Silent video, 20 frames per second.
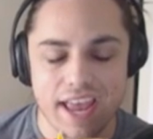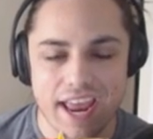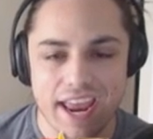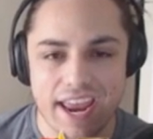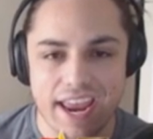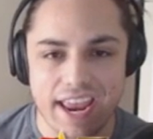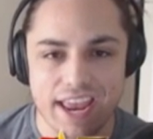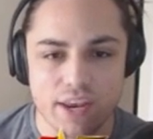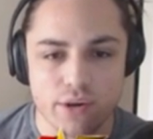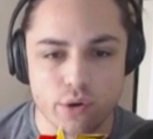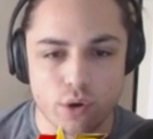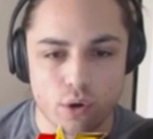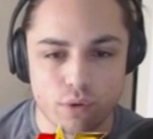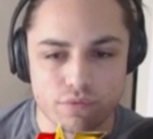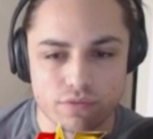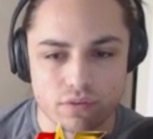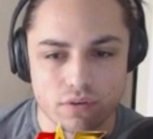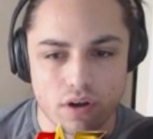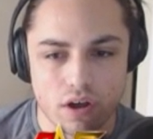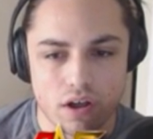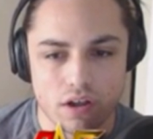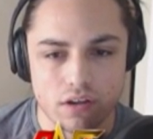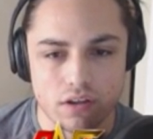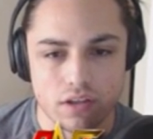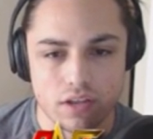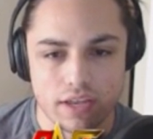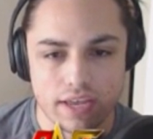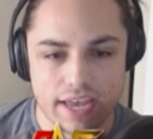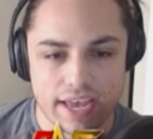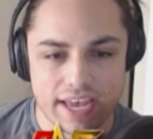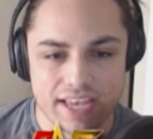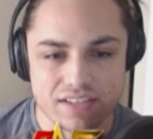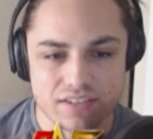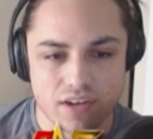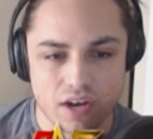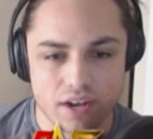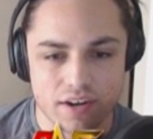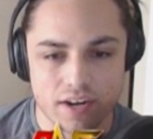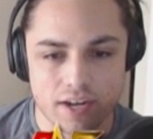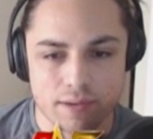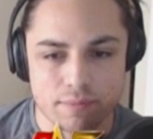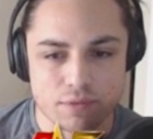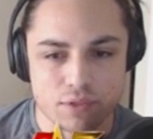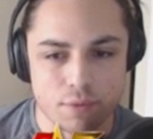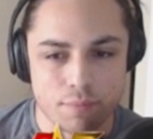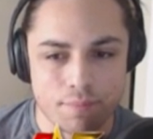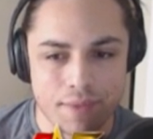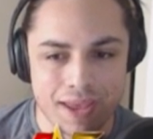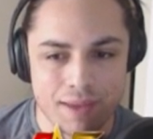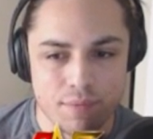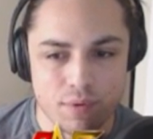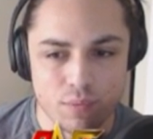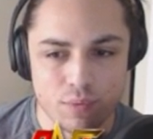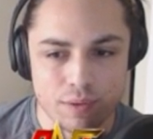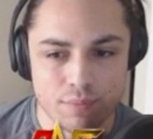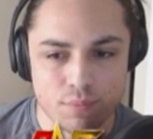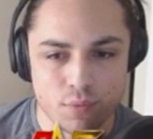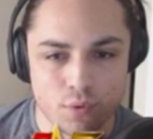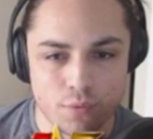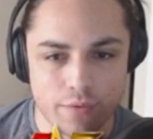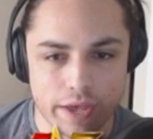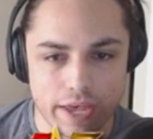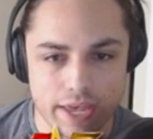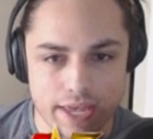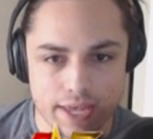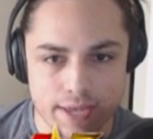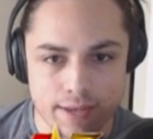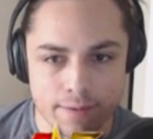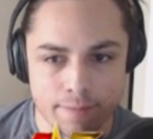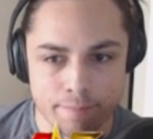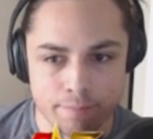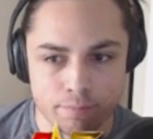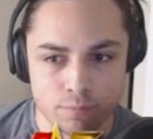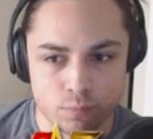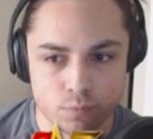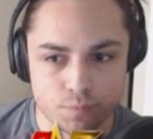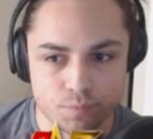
and overall has gone up, so maybe we move him